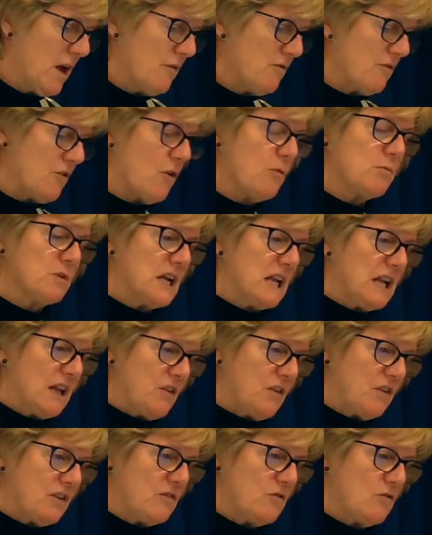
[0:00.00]
from
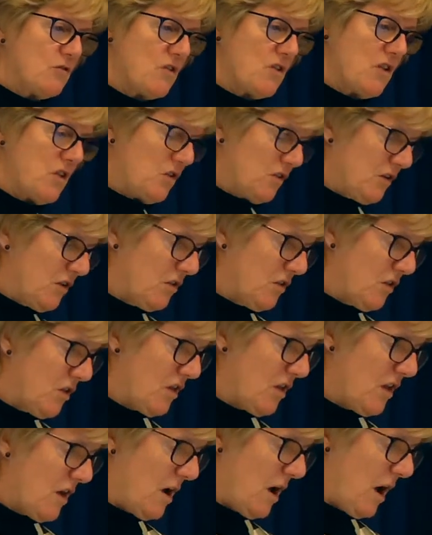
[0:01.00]
colistin
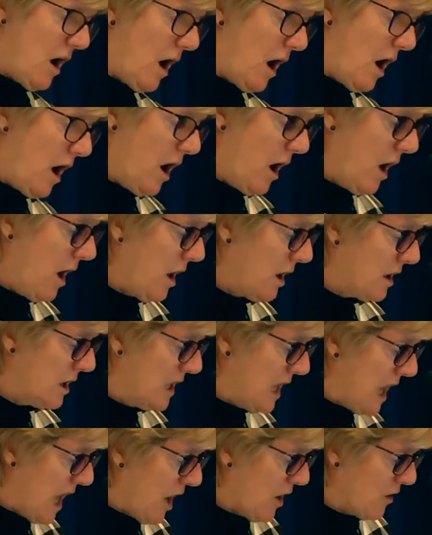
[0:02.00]
resistance are
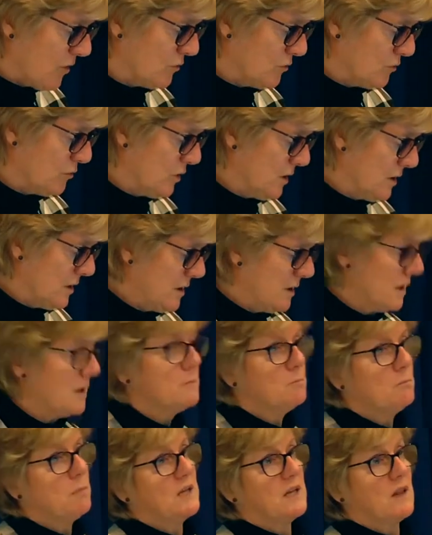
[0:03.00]
low,
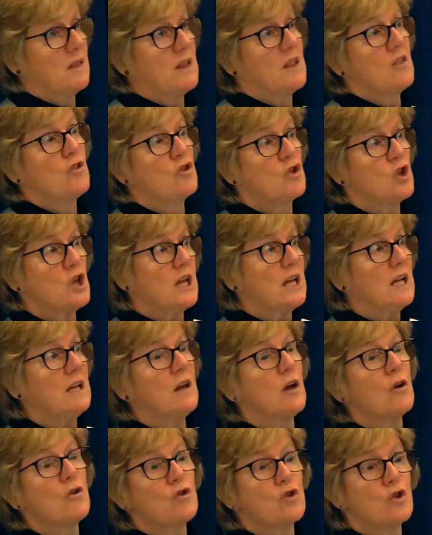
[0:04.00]
but this
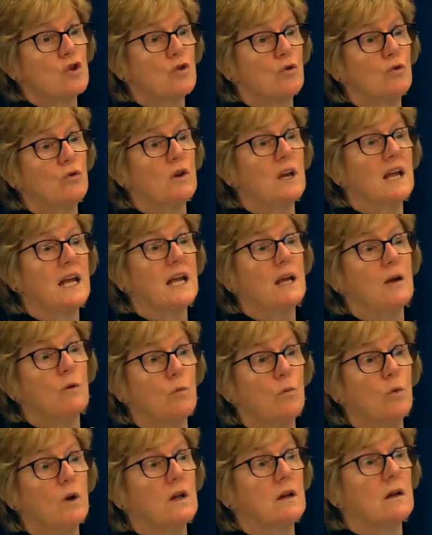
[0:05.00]
gene surely
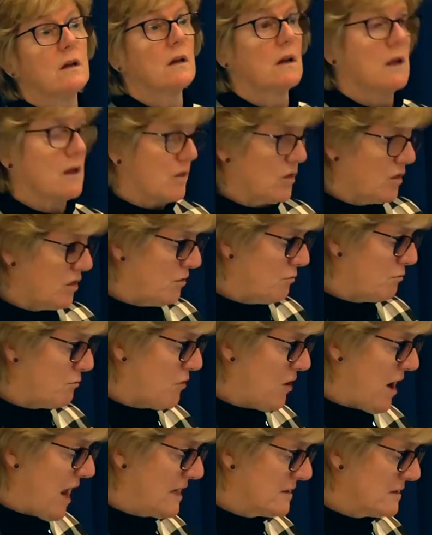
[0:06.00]
will
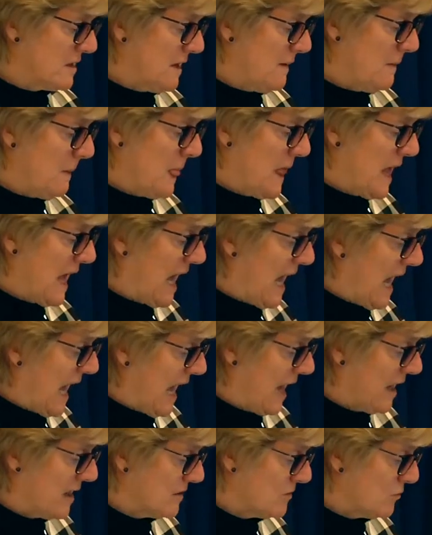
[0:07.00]
spread.
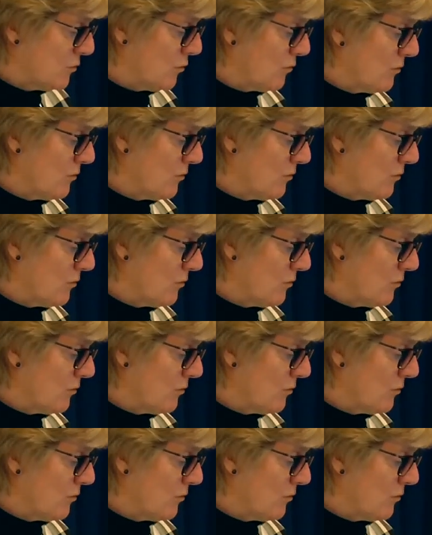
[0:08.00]
And